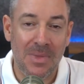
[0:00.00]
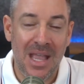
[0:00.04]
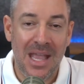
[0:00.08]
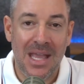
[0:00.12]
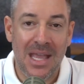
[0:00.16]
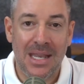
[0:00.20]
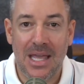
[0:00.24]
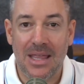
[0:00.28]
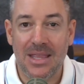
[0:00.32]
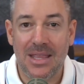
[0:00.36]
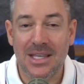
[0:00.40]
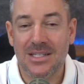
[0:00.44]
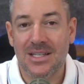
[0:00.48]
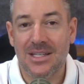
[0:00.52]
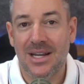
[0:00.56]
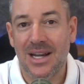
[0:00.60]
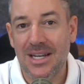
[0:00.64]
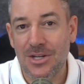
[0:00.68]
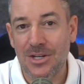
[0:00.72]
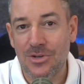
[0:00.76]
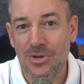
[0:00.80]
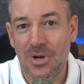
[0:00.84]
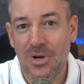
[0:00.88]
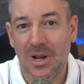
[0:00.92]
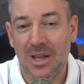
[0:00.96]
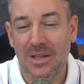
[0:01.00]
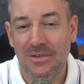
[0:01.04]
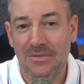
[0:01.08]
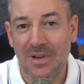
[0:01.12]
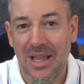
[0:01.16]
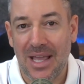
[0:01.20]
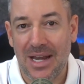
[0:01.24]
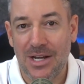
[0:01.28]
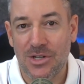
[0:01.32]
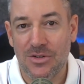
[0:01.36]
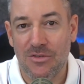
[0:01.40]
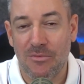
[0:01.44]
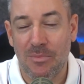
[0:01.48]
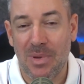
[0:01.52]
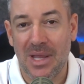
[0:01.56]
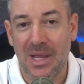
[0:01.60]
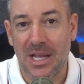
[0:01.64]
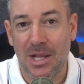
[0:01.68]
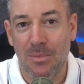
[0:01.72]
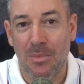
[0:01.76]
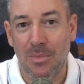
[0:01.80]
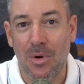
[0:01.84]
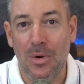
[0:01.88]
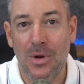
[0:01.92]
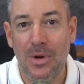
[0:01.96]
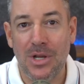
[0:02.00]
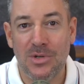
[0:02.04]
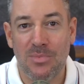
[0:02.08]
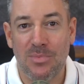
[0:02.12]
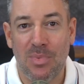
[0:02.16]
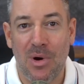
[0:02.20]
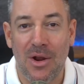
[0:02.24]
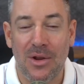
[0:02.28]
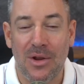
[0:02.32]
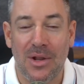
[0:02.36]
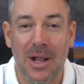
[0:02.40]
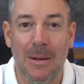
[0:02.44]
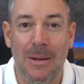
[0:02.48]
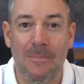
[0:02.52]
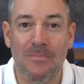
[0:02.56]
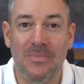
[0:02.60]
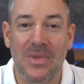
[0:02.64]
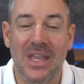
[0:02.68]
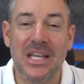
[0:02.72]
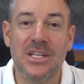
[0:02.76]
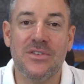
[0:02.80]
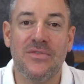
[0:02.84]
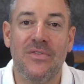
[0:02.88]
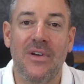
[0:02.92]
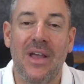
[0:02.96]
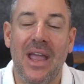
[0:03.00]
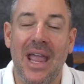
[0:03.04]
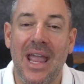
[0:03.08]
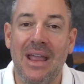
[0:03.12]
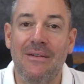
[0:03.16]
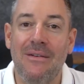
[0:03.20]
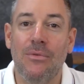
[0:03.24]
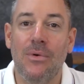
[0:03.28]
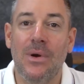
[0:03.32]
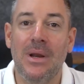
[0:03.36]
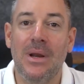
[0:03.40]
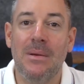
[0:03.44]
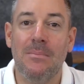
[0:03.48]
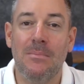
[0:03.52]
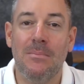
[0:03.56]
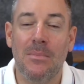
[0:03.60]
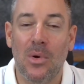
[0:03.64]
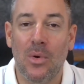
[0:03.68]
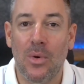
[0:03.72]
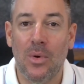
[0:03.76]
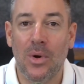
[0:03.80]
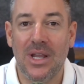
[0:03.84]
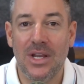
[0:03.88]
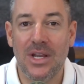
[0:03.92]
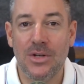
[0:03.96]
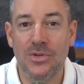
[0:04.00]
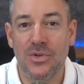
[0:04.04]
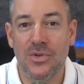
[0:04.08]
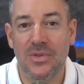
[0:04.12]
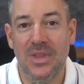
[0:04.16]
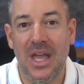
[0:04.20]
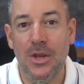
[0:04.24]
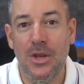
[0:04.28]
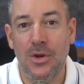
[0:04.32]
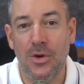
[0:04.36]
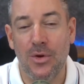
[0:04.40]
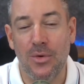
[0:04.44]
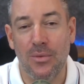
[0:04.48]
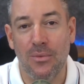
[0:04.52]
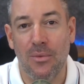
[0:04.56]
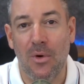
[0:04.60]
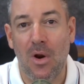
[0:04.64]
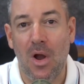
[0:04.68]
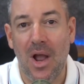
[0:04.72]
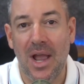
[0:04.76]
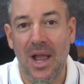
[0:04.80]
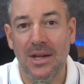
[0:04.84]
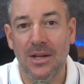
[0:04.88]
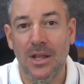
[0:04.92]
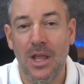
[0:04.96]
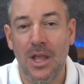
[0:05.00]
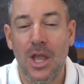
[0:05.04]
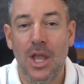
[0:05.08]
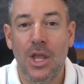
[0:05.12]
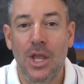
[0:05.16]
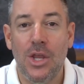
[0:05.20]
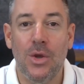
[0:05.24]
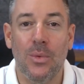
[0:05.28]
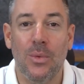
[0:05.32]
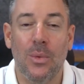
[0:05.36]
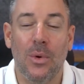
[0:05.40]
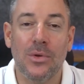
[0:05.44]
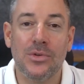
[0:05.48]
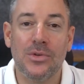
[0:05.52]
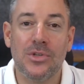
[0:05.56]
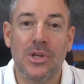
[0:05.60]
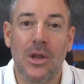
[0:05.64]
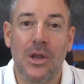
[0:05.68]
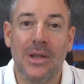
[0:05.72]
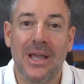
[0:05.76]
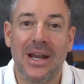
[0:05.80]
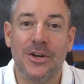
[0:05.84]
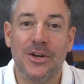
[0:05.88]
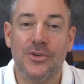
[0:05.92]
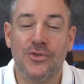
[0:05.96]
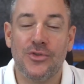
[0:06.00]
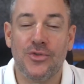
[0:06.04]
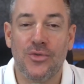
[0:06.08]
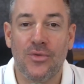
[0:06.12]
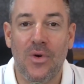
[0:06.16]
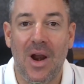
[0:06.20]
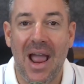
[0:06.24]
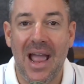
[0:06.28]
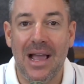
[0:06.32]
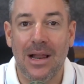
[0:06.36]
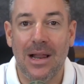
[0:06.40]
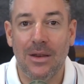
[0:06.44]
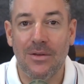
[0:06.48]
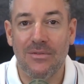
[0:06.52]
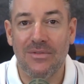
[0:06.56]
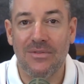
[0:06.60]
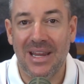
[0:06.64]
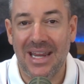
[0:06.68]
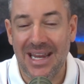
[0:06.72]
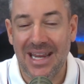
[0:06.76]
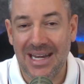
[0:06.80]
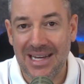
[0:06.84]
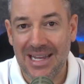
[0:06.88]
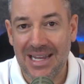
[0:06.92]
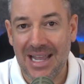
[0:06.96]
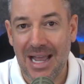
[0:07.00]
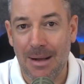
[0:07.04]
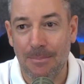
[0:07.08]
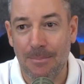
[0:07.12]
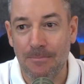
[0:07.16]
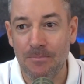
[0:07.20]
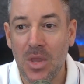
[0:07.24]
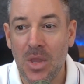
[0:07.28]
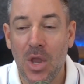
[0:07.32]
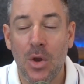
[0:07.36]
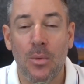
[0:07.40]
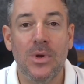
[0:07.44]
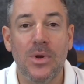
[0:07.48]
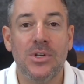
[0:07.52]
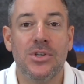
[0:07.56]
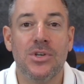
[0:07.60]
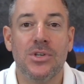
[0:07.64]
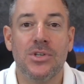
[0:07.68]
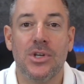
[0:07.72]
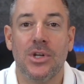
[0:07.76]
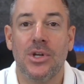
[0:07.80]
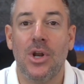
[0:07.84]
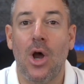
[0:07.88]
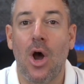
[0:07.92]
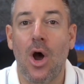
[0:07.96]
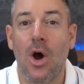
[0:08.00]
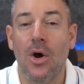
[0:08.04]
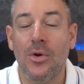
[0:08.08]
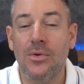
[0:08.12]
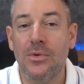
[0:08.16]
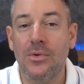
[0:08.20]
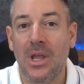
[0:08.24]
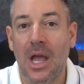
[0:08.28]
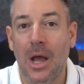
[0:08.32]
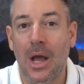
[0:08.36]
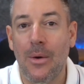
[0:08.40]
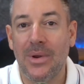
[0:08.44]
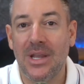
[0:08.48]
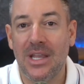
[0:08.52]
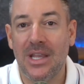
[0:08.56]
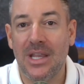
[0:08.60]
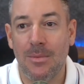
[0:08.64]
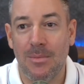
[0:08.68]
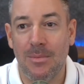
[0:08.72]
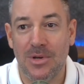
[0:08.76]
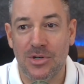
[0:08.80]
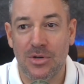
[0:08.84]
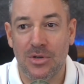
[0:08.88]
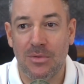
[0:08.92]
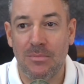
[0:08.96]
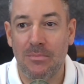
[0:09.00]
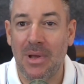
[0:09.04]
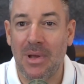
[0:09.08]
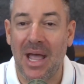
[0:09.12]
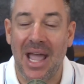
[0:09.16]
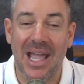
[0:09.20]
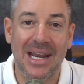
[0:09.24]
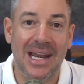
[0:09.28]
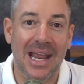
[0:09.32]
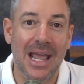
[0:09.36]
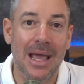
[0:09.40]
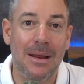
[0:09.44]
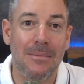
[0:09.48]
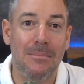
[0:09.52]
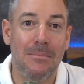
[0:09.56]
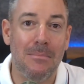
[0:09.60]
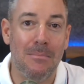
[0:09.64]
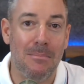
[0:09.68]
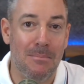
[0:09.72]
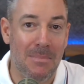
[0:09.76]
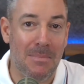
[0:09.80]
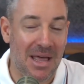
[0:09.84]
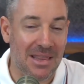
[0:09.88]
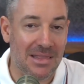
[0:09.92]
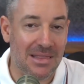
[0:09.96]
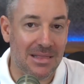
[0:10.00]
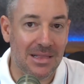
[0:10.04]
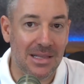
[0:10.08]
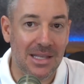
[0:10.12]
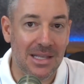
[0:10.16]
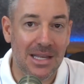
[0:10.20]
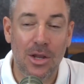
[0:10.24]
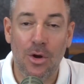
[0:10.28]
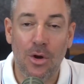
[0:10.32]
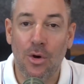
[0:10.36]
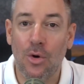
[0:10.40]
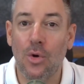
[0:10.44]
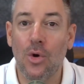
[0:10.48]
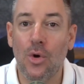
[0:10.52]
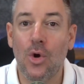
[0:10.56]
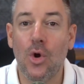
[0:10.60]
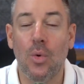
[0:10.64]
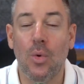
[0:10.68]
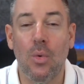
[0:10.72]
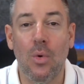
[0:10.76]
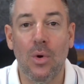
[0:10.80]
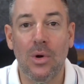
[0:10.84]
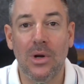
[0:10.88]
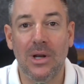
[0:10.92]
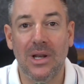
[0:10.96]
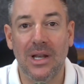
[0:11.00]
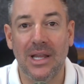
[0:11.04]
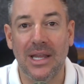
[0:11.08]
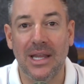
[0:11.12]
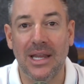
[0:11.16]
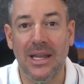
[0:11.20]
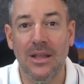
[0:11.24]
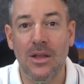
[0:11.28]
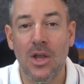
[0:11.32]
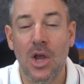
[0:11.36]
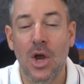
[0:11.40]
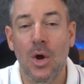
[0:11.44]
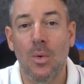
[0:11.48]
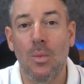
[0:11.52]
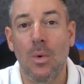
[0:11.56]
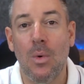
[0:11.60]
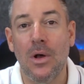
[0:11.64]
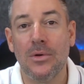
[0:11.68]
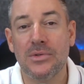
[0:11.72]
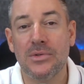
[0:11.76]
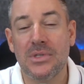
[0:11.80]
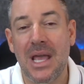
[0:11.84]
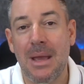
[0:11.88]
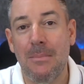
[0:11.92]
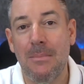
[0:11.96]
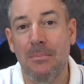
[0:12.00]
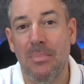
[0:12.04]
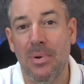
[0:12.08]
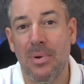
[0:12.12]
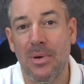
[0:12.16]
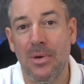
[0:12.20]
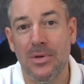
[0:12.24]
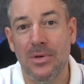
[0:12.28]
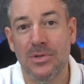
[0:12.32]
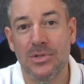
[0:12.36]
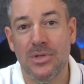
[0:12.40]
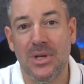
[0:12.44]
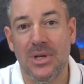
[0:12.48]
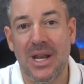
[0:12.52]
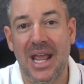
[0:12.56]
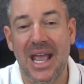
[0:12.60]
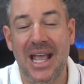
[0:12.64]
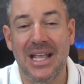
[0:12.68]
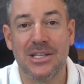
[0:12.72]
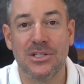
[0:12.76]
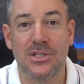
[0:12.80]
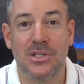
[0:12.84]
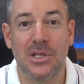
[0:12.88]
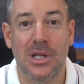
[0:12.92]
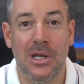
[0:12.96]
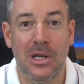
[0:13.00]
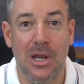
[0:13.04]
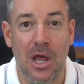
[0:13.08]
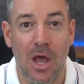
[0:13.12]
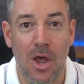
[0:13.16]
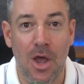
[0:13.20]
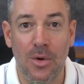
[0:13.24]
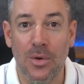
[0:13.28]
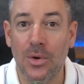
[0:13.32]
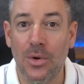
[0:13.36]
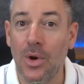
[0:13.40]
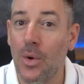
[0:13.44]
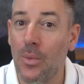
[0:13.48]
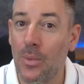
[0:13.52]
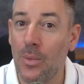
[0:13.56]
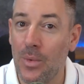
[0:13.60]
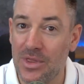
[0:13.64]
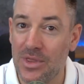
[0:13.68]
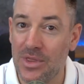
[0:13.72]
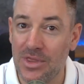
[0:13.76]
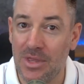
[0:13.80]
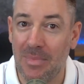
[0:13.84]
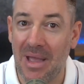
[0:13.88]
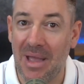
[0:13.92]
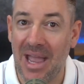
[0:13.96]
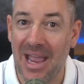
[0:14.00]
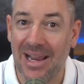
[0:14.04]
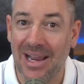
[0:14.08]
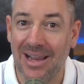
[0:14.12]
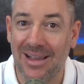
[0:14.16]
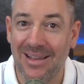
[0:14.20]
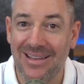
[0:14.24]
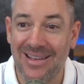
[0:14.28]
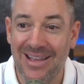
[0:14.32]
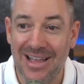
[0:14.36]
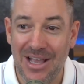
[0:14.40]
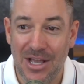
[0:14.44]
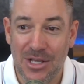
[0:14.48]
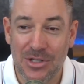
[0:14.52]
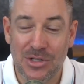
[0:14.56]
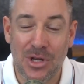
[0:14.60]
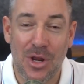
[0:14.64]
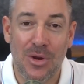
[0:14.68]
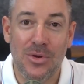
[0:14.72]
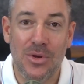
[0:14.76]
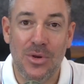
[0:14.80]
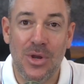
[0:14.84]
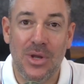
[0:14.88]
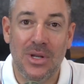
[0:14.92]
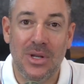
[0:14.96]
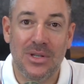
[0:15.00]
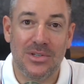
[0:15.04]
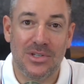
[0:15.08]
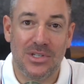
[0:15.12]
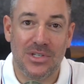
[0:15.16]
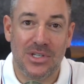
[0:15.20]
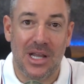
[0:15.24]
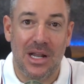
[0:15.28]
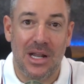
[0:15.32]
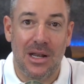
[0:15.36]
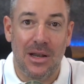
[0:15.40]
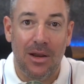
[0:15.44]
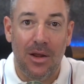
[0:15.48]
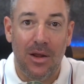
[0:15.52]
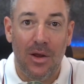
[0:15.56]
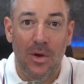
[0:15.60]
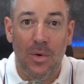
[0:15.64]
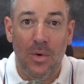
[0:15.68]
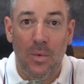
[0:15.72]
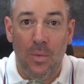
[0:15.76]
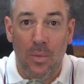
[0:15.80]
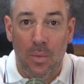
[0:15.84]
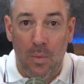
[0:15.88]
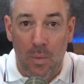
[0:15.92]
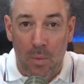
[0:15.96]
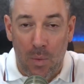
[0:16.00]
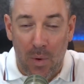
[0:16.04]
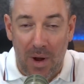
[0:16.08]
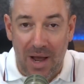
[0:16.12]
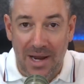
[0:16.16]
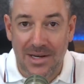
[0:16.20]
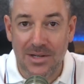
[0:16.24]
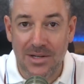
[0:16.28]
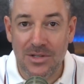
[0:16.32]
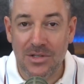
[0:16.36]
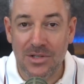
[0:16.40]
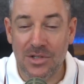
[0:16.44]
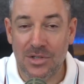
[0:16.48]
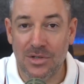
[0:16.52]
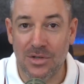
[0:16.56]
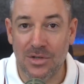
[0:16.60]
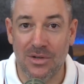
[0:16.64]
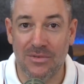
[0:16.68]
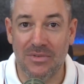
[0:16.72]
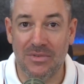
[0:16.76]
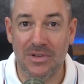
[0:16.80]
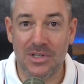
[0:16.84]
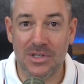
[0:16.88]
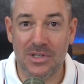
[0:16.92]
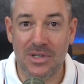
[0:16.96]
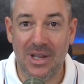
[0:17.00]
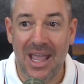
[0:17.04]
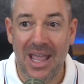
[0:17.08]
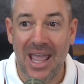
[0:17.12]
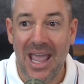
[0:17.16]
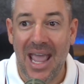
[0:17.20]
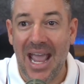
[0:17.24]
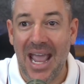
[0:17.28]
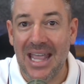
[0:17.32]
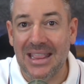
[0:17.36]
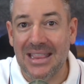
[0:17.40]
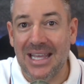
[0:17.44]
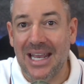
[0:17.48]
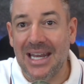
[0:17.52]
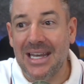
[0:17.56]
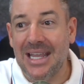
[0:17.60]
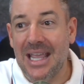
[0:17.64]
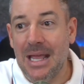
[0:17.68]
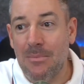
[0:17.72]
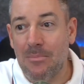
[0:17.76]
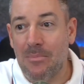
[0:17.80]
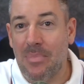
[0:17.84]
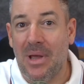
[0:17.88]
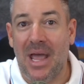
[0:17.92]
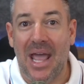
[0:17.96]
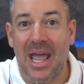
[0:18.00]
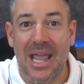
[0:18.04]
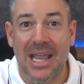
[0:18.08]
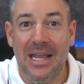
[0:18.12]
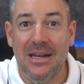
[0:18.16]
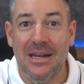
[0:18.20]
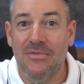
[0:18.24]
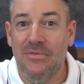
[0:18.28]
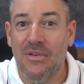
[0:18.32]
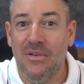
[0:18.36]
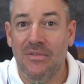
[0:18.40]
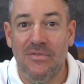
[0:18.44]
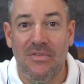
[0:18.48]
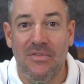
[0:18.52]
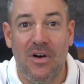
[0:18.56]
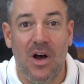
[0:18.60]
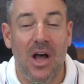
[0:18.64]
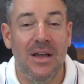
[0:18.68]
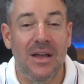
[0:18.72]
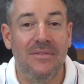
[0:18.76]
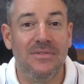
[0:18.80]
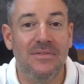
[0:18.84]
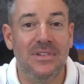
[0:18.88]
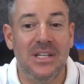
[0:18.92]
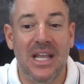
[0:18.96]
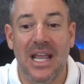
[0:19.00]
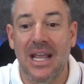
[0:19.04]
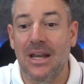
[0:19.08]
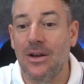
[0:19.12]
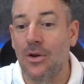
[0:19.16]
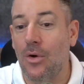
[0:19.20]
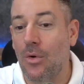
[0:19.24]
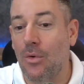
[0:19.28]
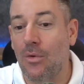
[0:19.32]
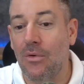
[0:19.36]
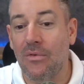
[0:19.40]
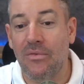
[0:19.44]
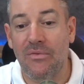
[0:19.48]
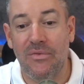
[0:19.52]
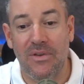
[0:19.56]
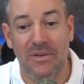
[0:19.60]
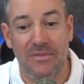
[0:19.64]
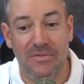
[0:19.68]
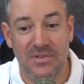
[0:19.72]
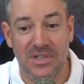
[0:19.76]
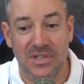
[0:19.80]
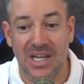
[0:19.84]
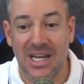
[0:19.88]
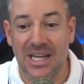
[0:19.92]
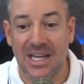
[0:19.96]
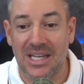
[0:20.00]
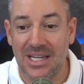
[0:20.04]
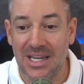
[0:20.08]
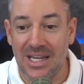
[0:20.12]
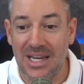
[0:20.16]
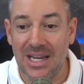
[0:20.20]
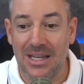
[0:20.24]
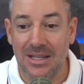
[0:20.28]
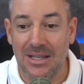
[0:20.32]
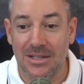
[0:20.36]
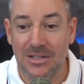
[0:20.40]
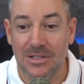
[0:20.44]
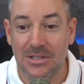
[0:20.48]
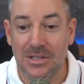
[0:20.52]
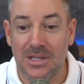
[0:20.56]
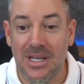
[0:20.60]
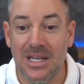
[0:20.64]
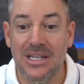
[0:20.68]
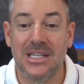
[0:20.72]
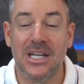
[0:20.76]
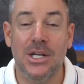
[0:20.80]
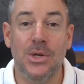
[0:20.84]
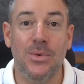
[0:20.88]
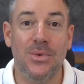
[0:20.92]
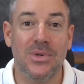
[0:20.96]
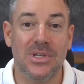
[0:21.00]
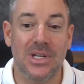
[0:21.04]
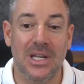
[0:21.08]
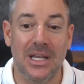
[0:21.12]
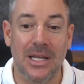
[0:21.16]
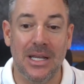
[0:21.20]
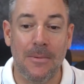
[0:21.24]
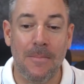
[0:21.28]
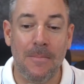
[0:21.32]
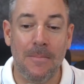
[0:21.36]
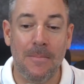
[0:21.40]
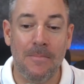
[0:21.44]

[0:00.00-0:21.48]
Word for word: Now, there's an additional advantage of being a mortgage broker is for every mortgage that you write, you also get a trail of income, which is an ongoing commission paid out monthly or quarterly whilst that person has the loan with the bank. So you can sell one service and then get paid for five, ten, or fifteen years continuously.